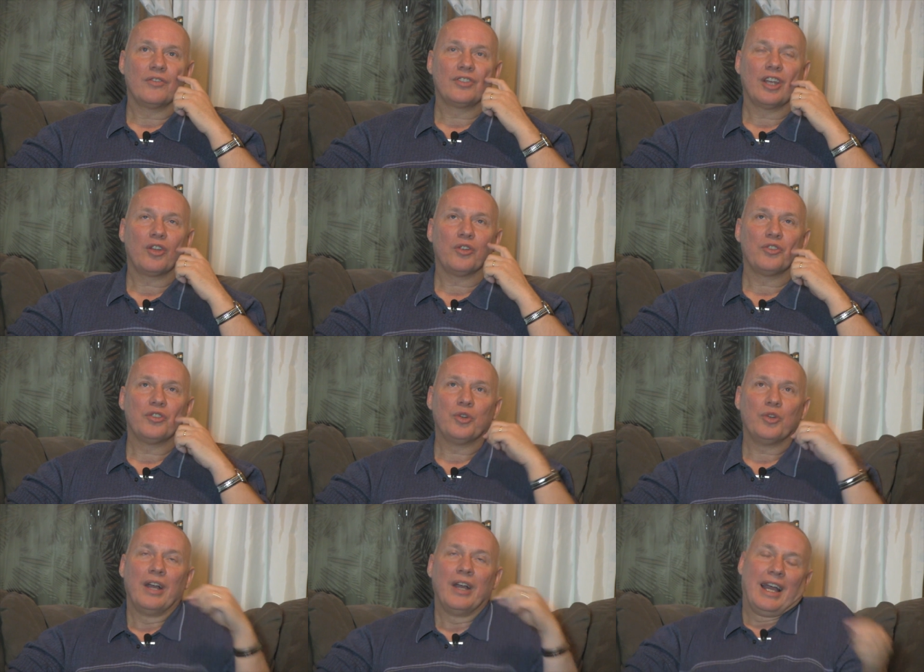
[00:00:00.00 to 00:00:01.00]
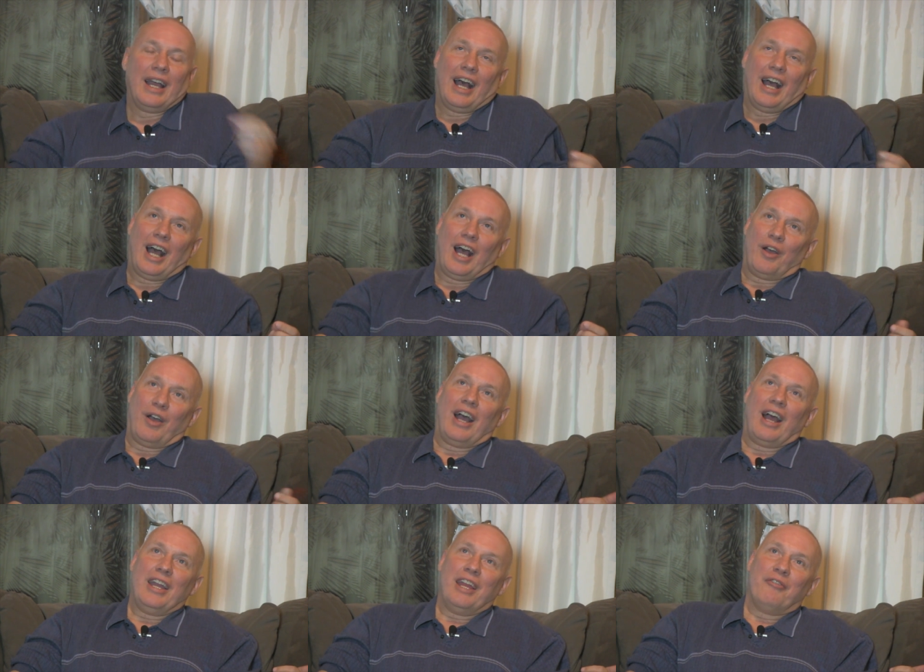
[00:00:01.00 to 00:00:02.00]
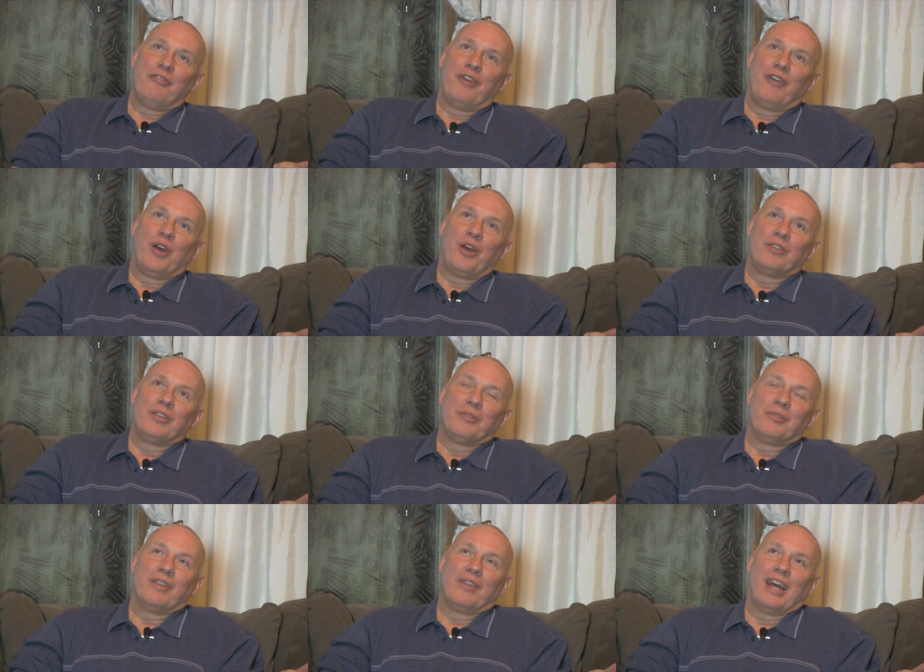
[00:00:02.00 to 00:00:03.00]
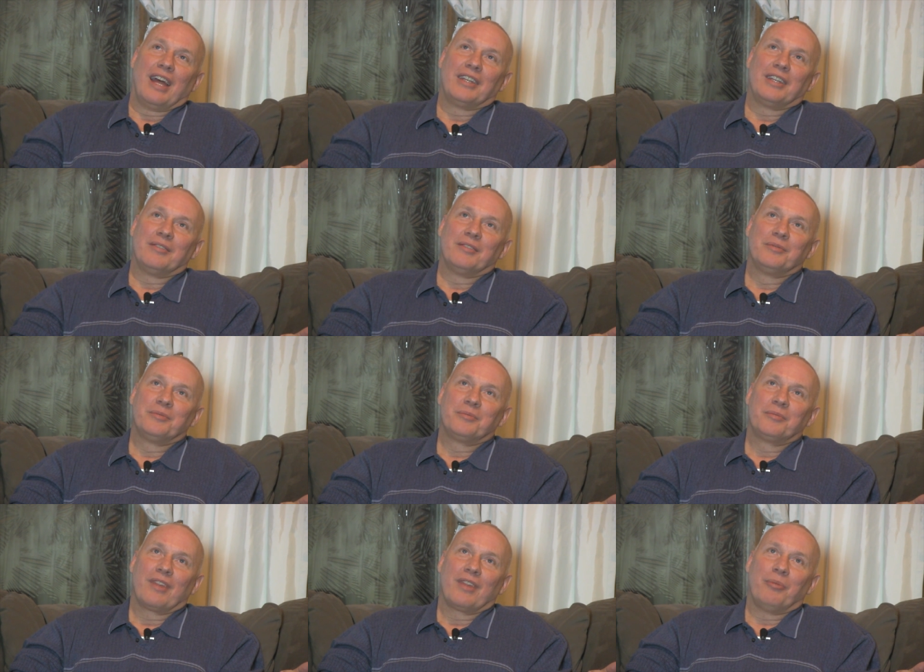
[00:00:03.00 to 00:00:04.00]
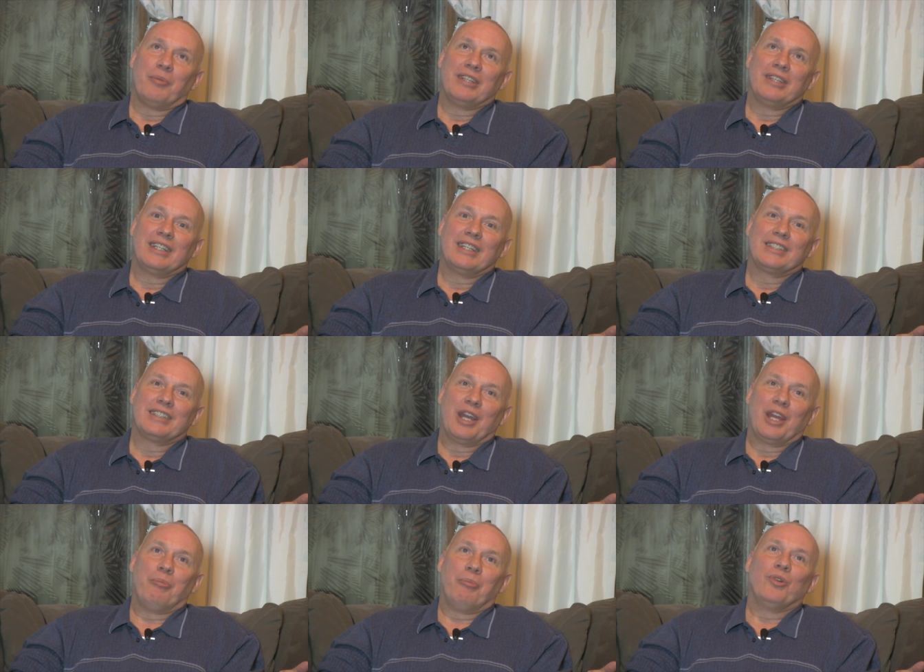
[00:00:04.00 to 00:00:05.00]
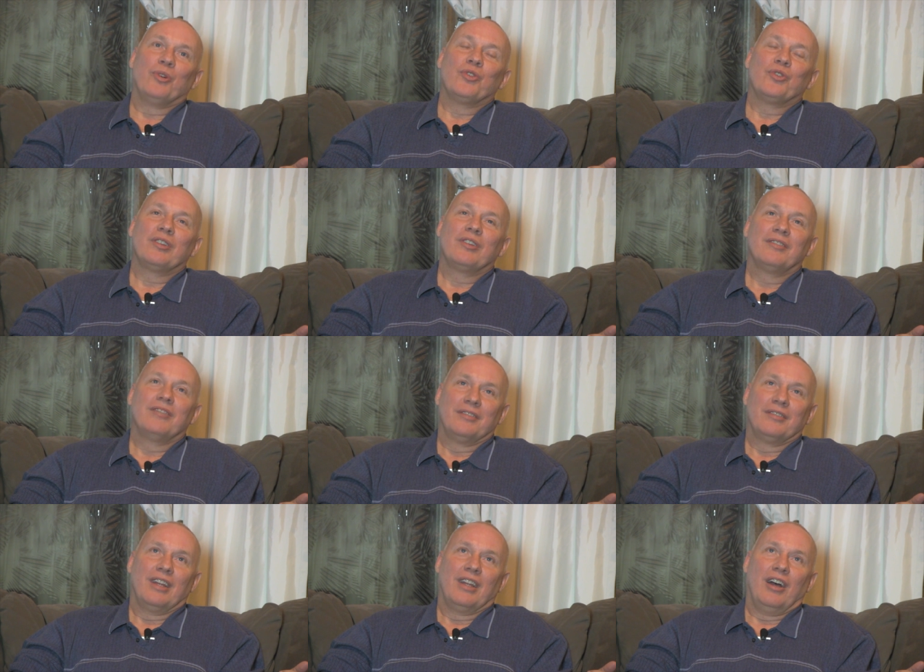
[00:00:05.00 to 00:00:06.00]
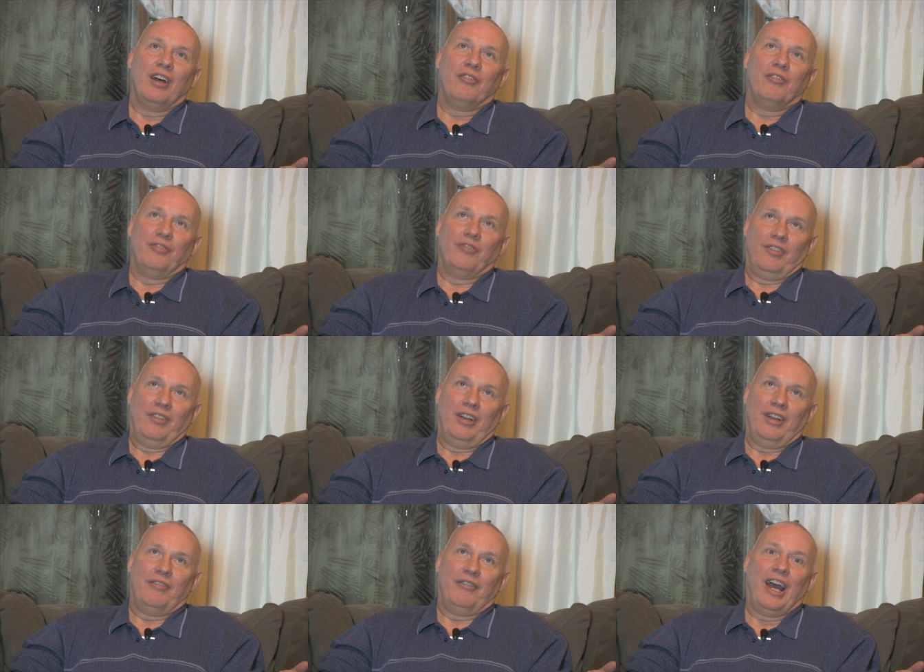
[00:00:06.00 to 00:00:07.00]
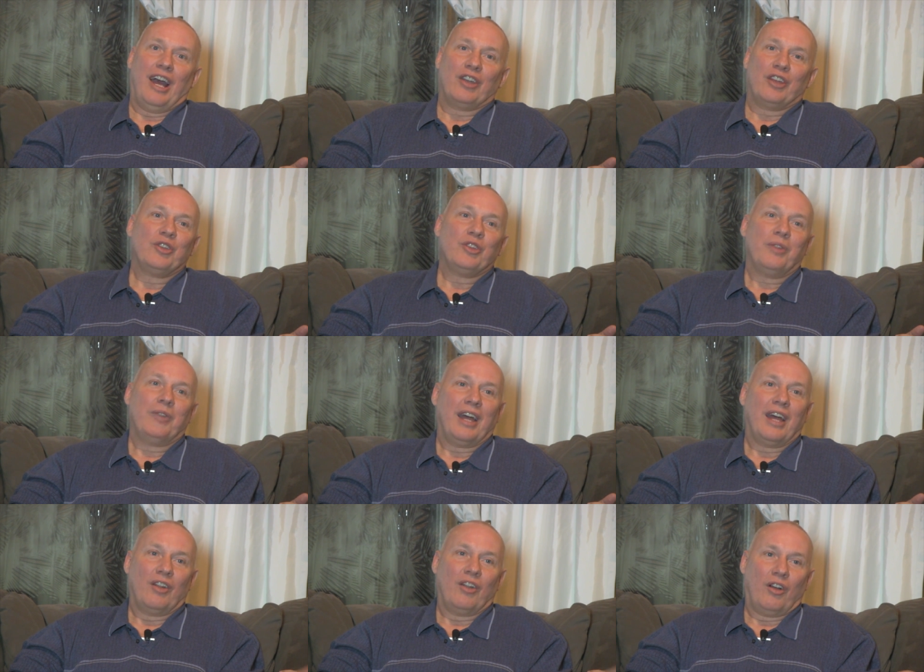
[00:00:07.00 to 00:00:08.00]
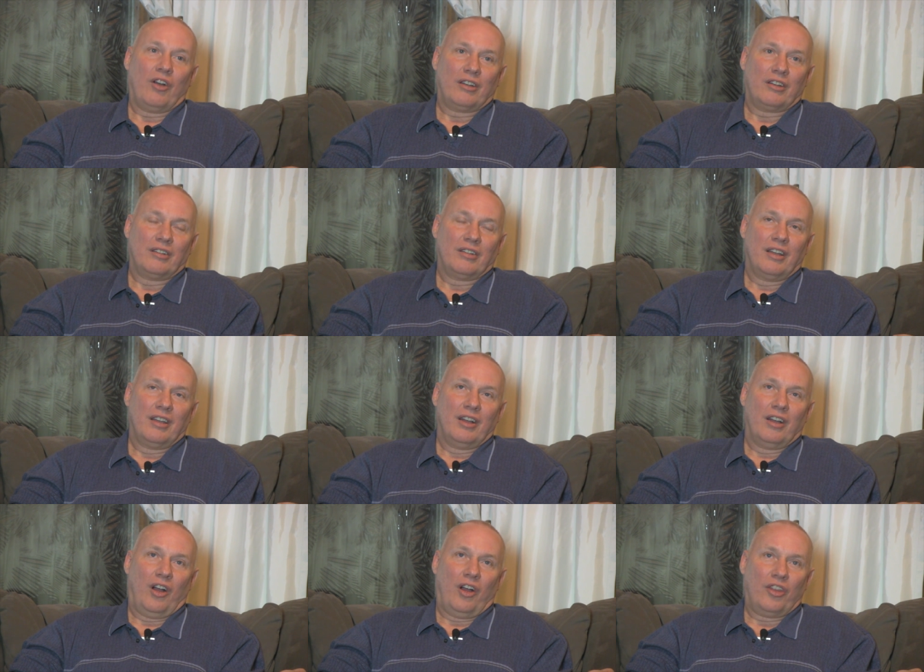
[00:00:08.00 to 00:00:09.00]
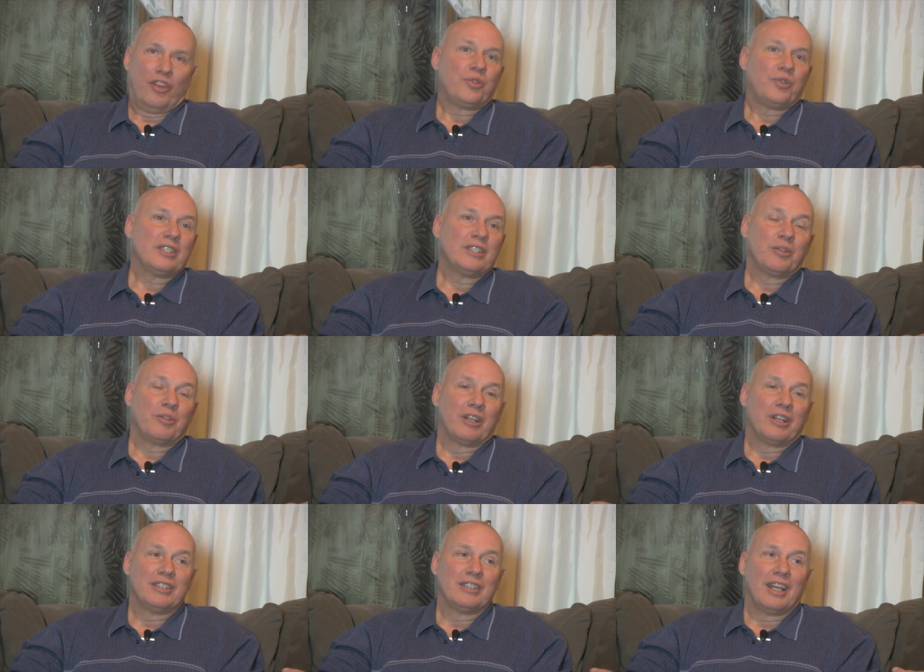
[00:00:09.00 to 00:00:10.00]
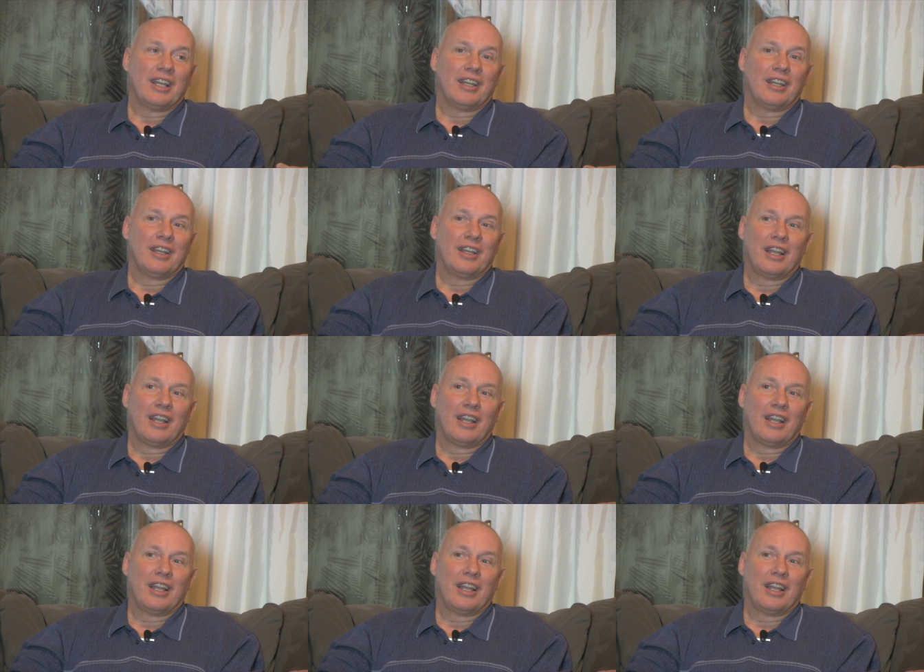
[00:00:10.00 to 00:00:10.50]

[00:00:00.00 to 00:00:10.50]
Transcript: subtle too. Uh, I have found that the best examples of of how to do that are are the trusting ones, and